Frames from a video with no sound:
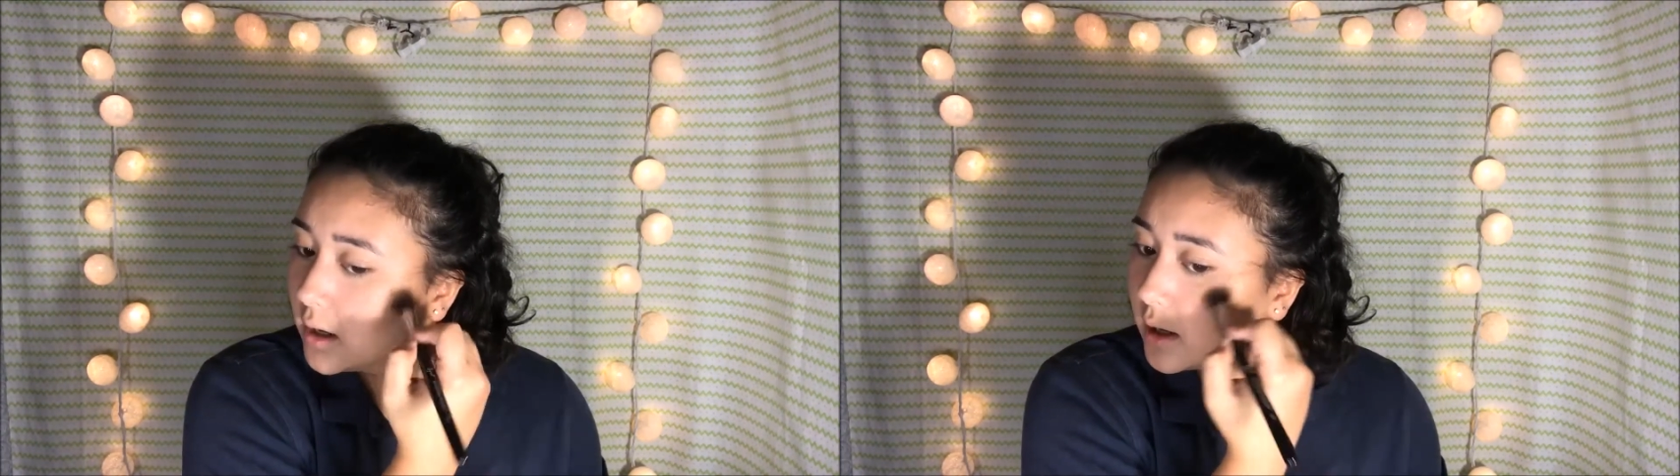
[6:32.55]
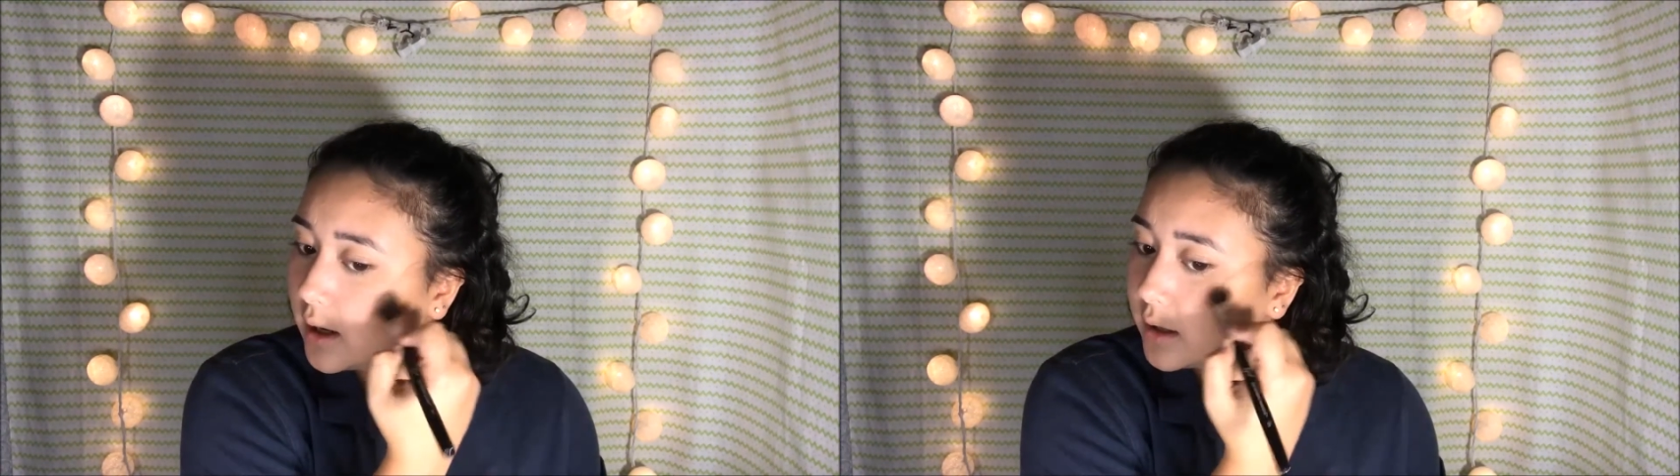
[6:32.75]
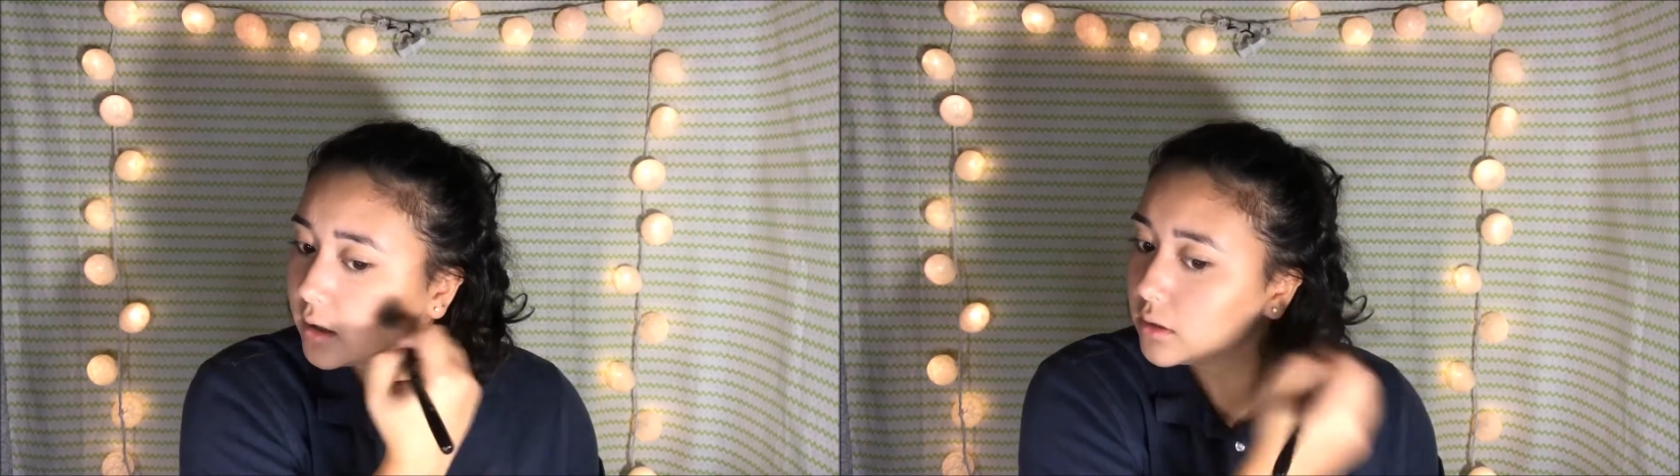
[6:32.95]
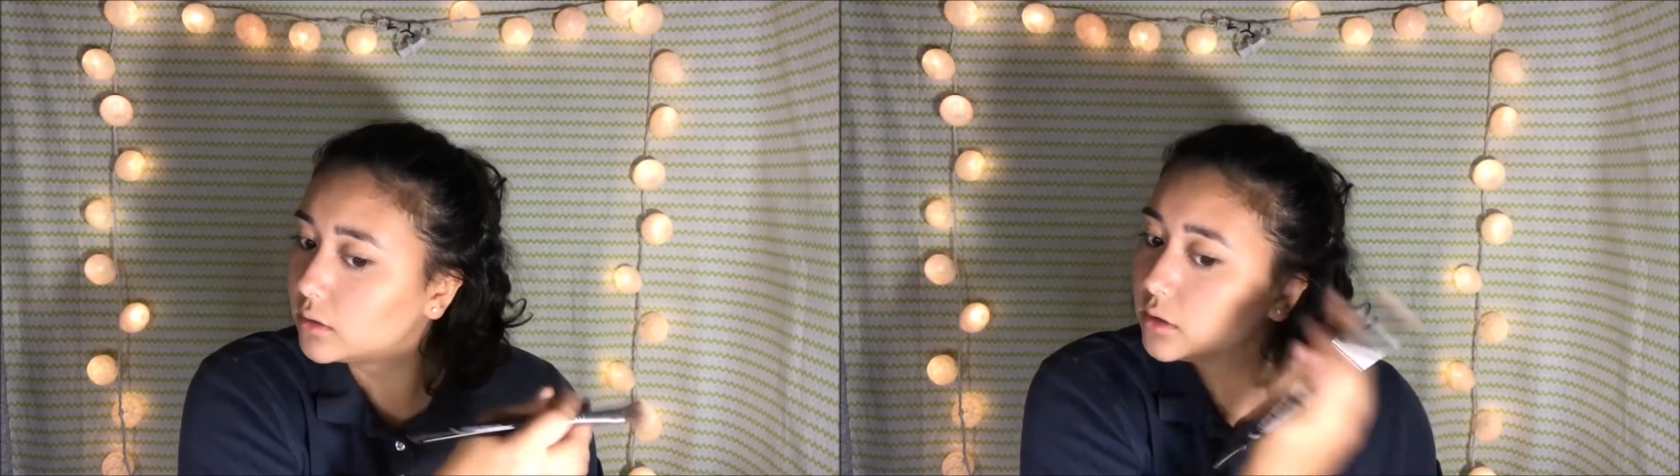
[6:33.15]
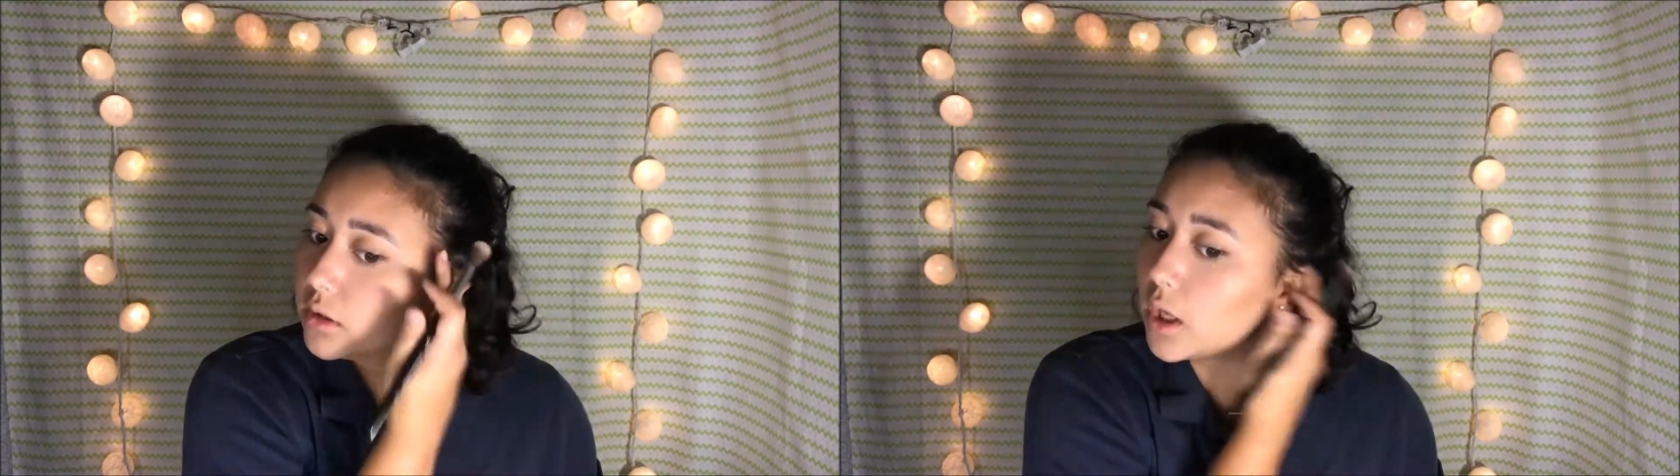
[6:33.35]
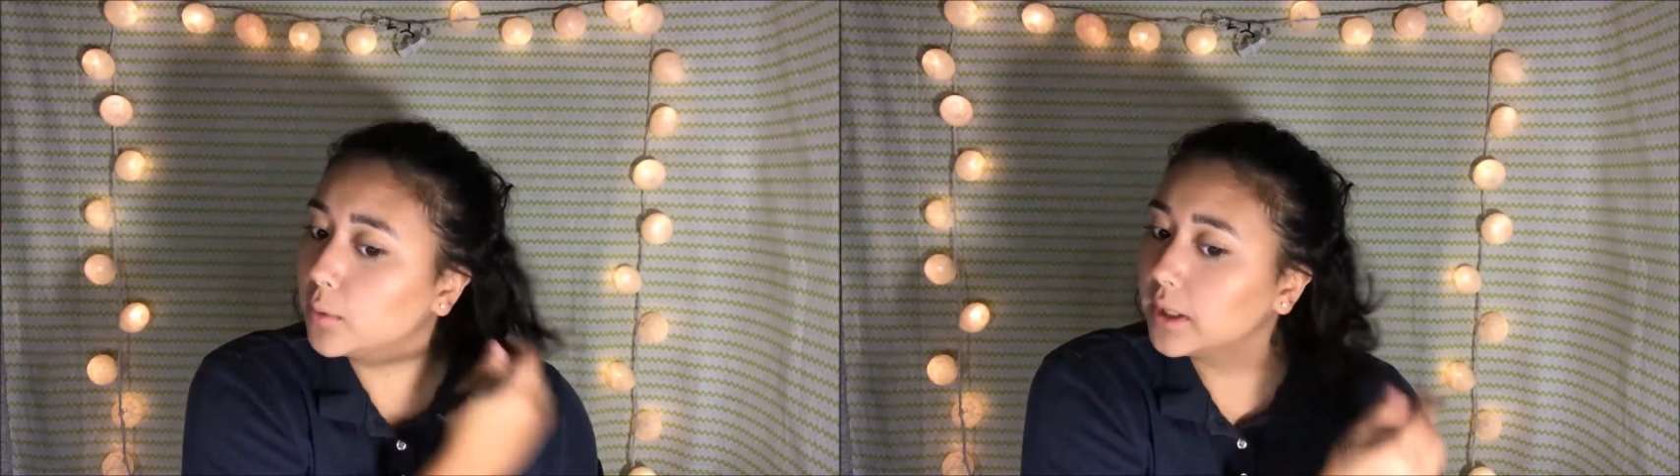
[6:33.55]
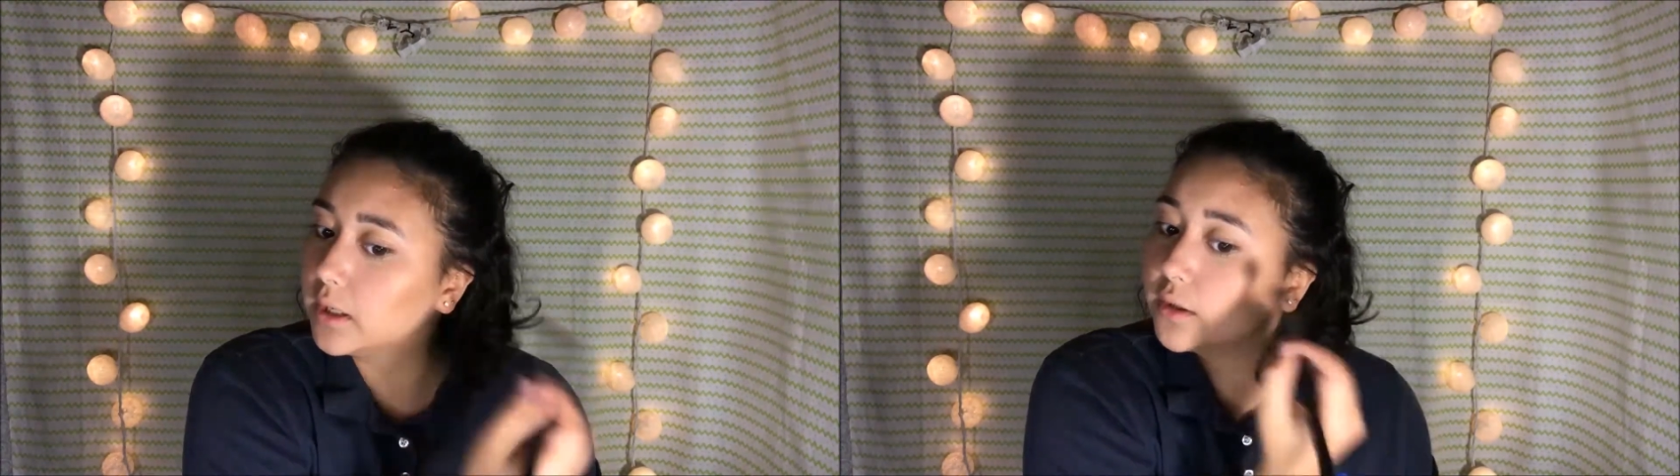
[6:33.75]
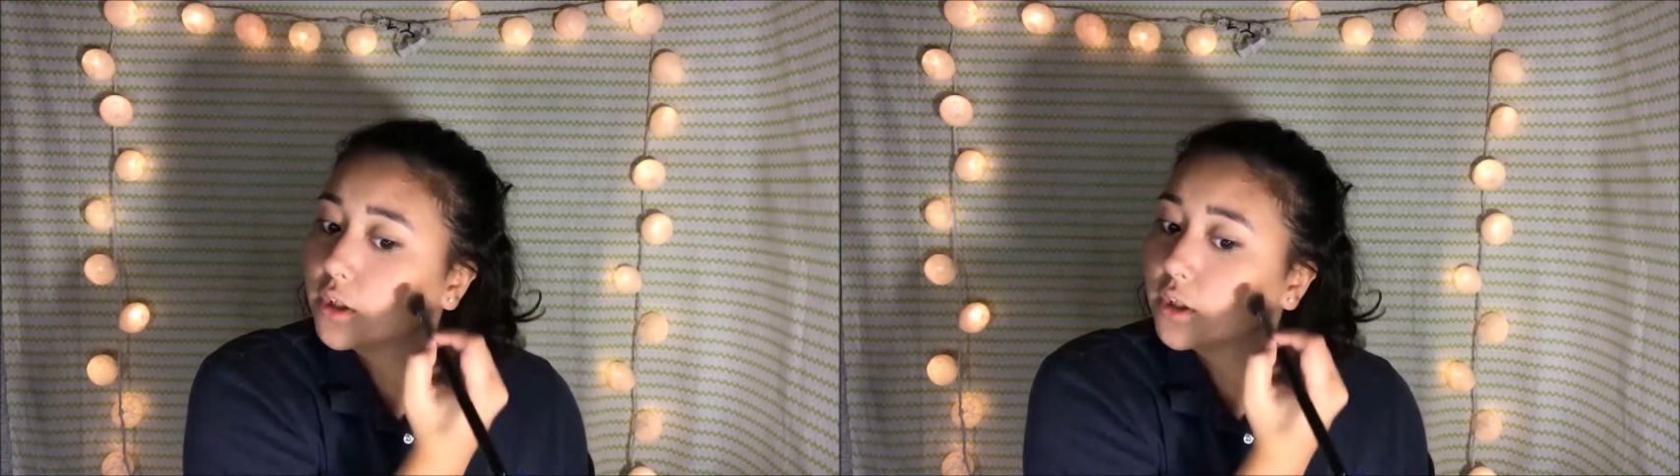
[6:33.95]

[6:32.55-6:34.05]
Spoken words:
kind of glowy,